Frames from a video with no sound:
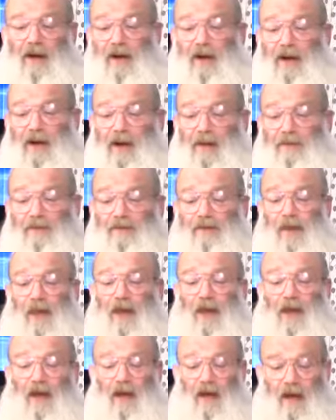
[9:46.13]
-huh. um,
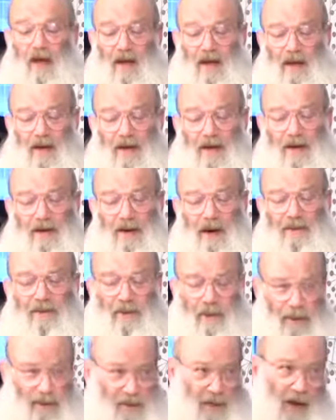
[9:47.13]
the
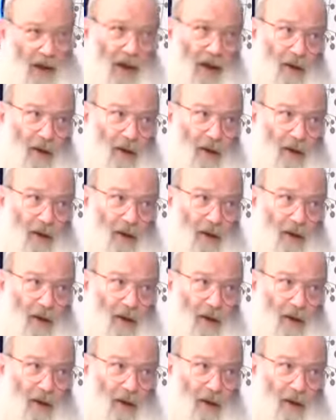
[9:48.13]
difference,